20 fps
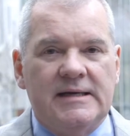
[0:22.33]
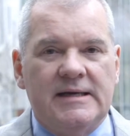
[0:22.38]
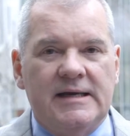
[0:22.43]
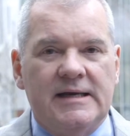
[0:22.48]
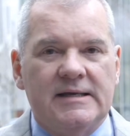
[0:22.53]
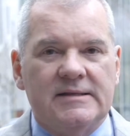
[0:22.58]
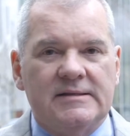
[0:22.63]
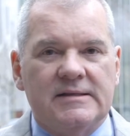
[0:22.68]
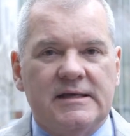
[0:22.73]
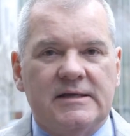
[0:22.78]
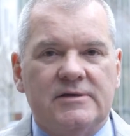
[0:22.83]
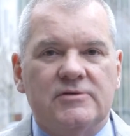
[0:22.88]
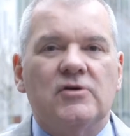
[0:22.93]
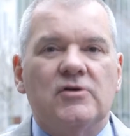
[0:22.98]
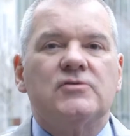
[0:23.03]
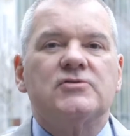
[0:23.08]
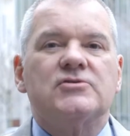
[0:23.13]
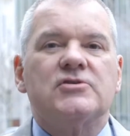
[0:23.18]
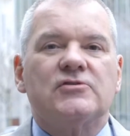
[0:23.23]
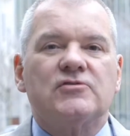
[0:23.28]
in the
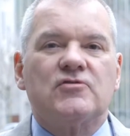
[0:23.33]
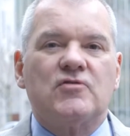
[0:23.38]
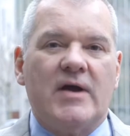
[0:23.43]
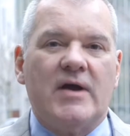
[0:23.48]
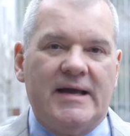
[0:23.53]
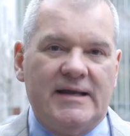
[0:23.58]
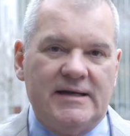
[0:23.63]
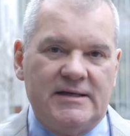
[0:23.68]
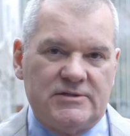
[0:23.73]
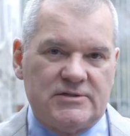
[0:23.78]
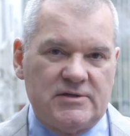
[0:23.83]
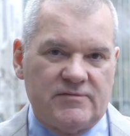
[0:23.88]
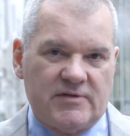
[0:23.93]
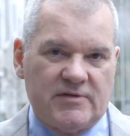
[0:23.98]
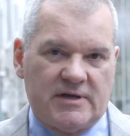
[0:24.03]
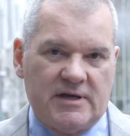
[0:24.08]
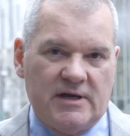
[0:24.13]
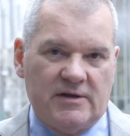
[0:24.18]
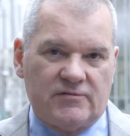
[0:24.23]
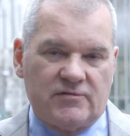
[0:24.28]
nooks and crannies of
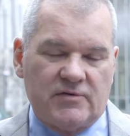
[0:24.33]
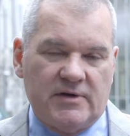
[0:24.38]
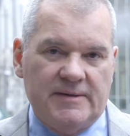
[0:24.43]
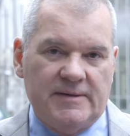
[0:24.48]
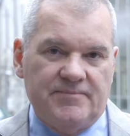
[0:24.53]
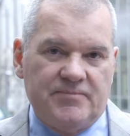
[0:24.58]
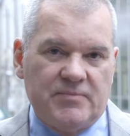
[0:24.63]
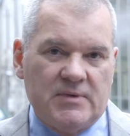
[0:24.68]
the country.